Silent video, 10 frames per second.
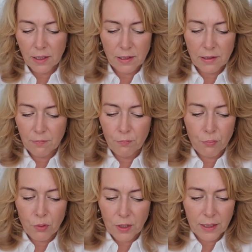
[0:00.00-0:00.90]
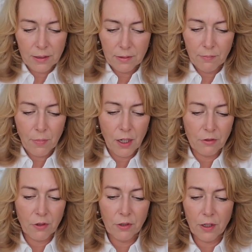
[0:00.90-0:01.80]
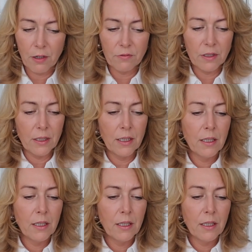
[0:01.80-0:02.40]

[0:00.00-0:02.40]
It's brilliant, microcurrent.